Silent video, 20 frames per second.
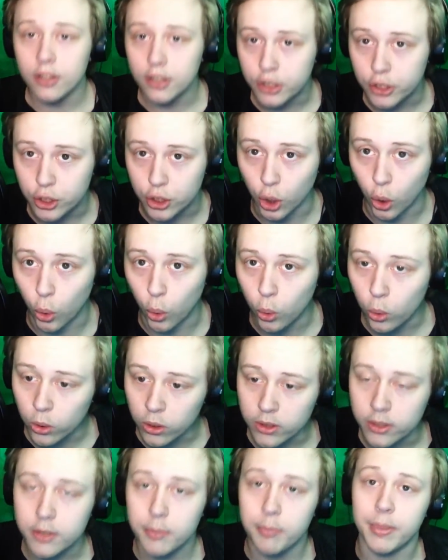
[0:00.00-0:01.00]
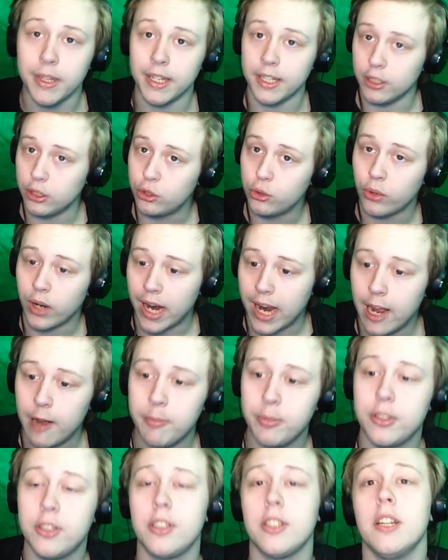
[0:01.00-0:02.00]
souls being
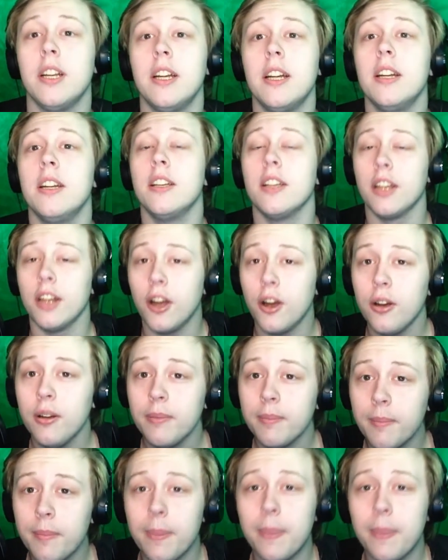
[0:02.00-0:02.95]
trapped, you know?